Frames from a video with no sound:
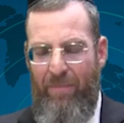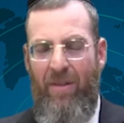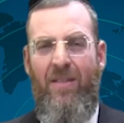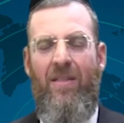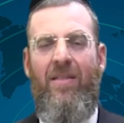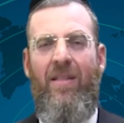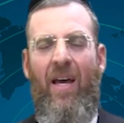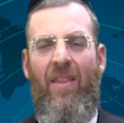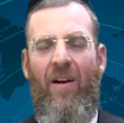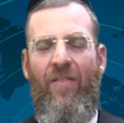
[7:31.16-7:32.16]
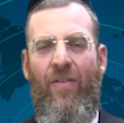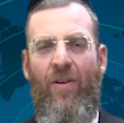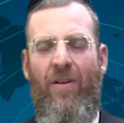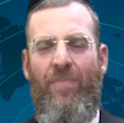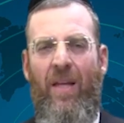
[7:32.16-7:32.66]
means to say,
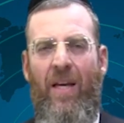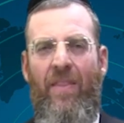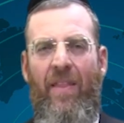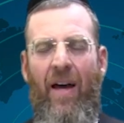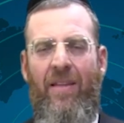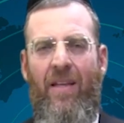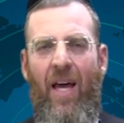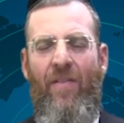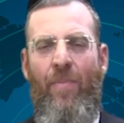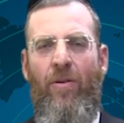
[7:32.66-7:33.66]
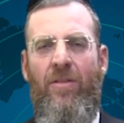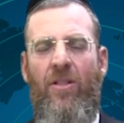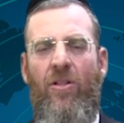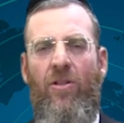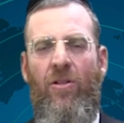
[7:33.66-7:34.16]
therefore, that if a
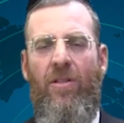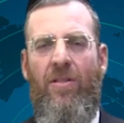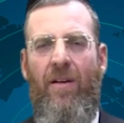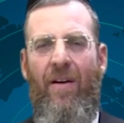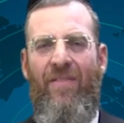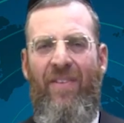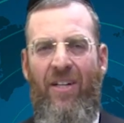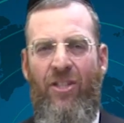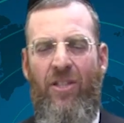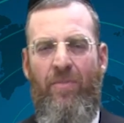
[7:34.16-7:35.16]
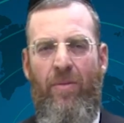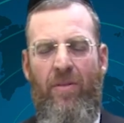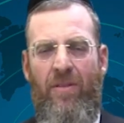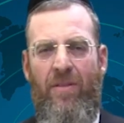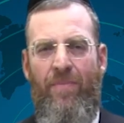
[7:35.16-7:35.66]
person cooks
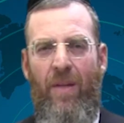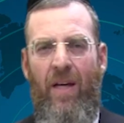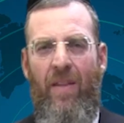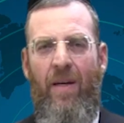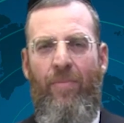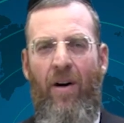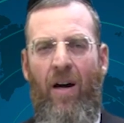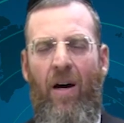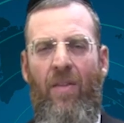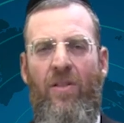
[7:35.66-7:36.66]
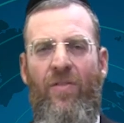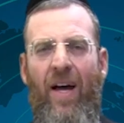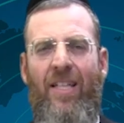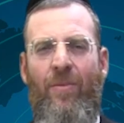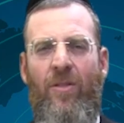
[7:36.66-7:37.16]
vegetables, the bracha on those
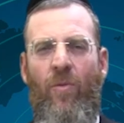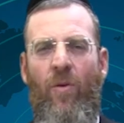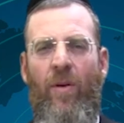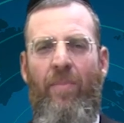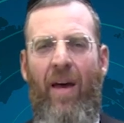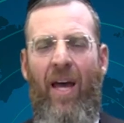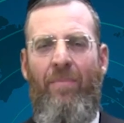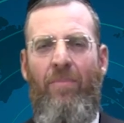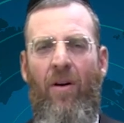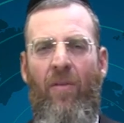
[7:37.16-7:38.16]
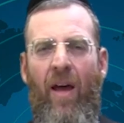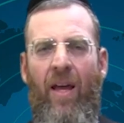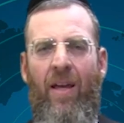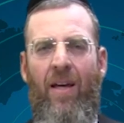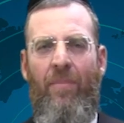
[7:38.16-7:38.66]
vegetables will remain bore
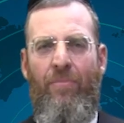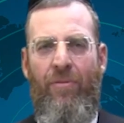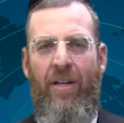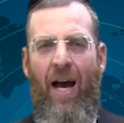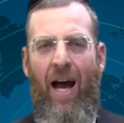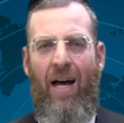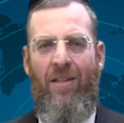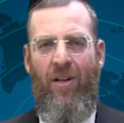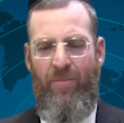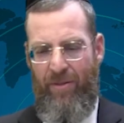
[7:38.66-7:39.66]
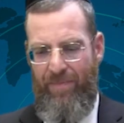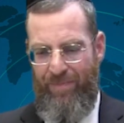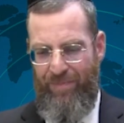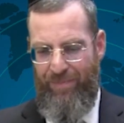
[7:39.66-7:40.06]
pri ha'adomo.